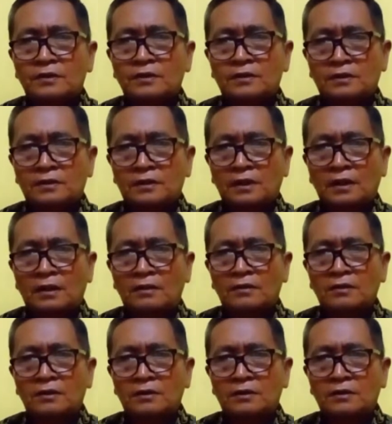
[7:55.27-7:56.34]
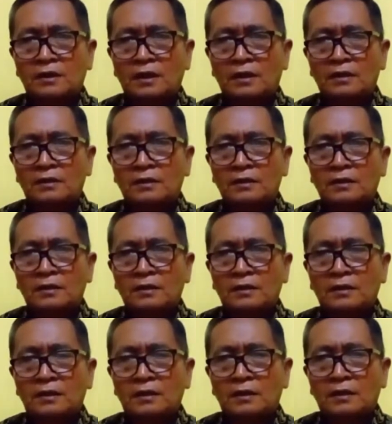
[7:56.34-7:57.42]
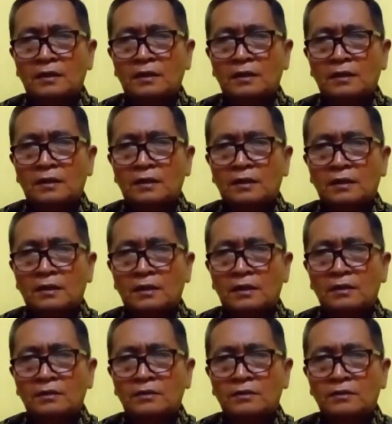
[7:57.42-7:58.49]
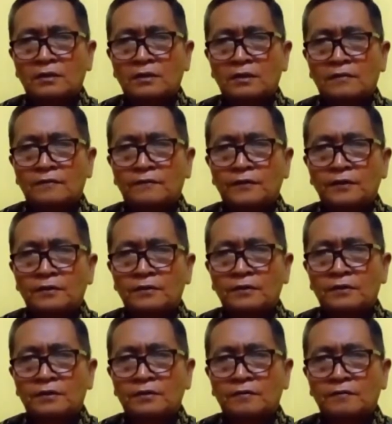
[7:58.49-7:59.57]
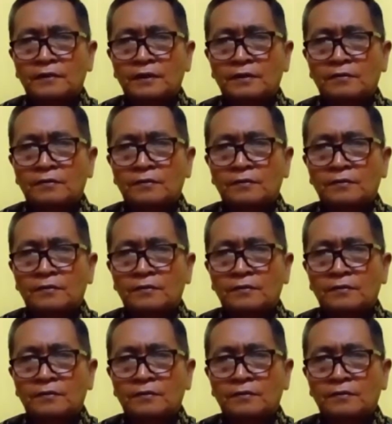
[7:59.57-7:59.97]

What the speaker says: So you say, are you confused with